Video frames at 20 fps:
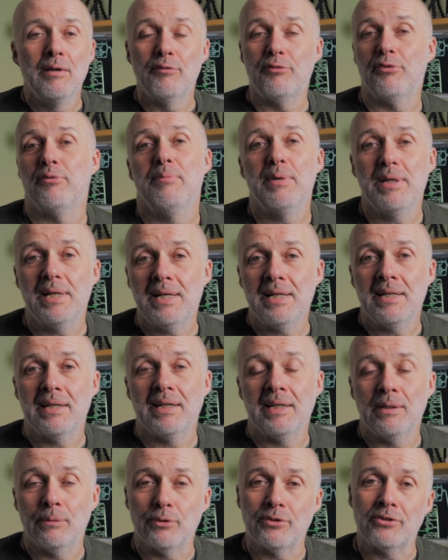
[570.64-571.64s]
For me,
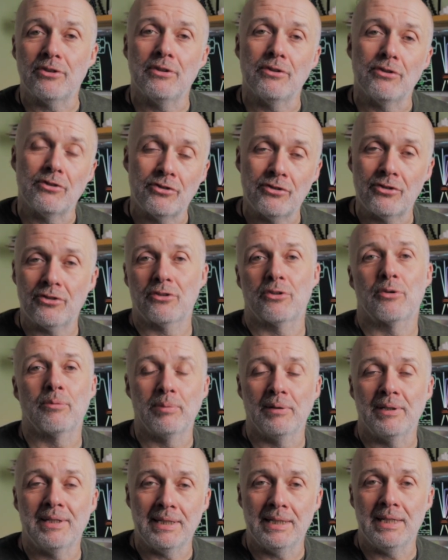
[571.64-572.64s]
it was
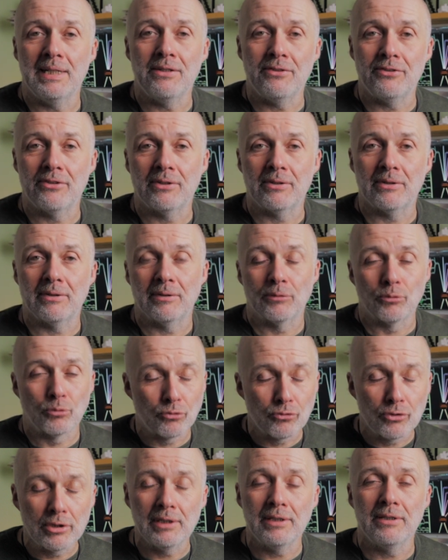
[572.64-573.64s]
considerably easier. A
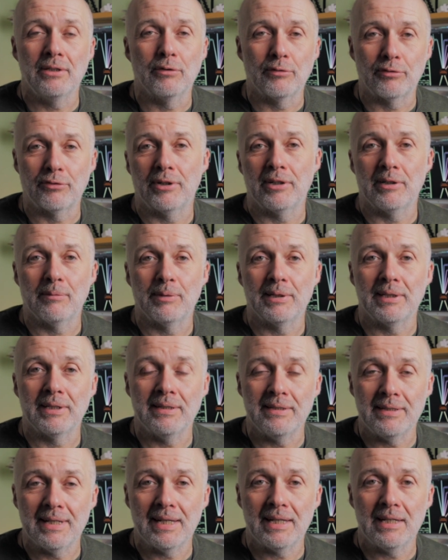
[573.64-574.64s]
really good friend of
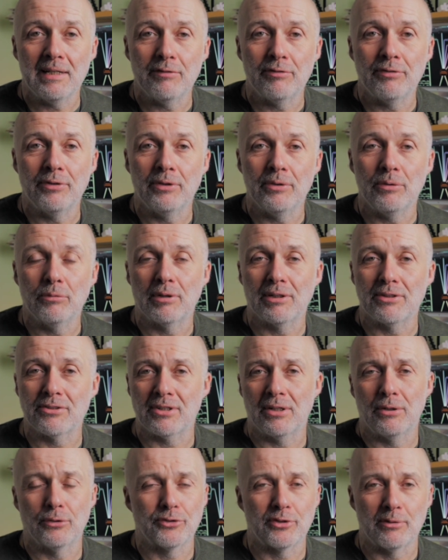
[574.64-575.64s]
mine, Dave, who
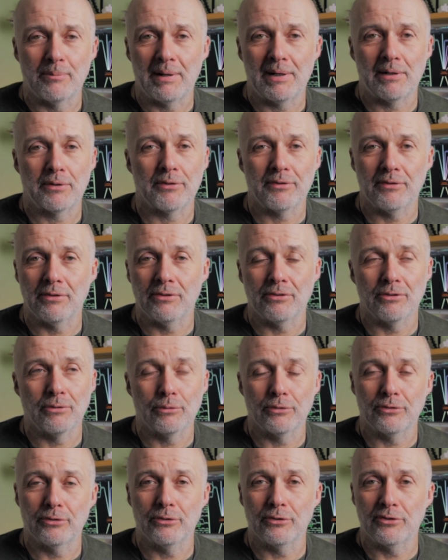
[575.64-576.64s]
runs ultra marathons and
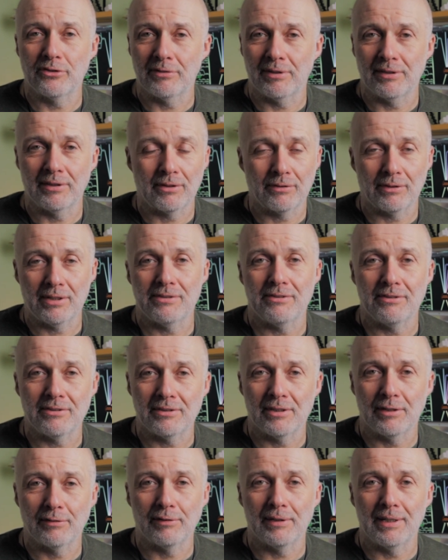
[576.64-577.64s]
all sorts of other crazy
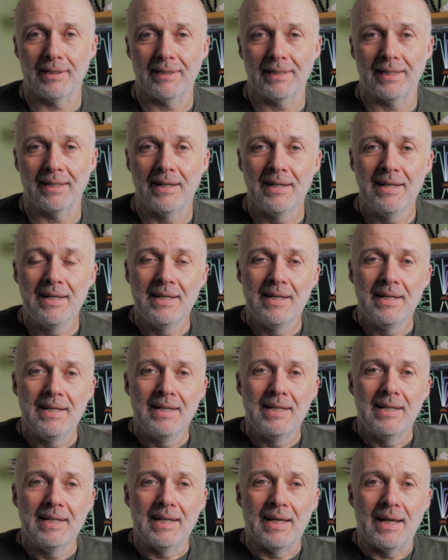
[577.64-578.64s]
stuff like that,
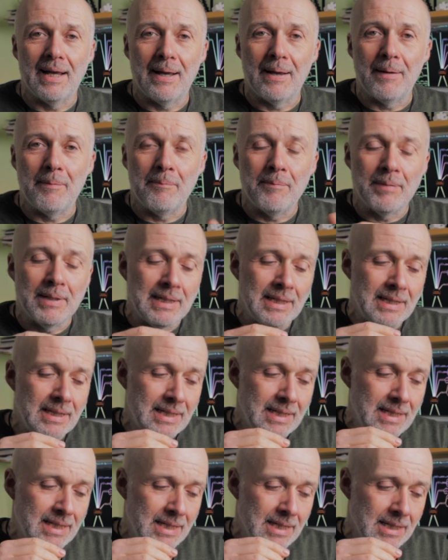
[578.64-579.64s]

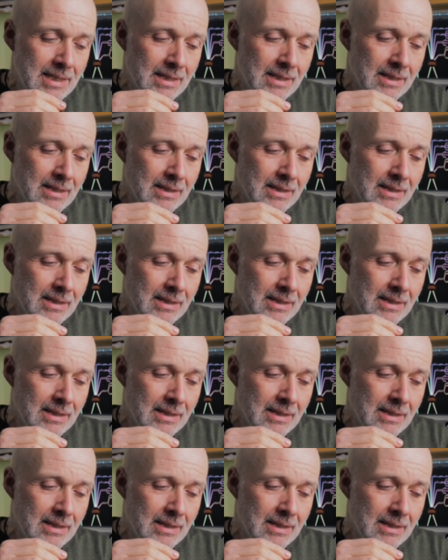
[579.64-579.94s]
he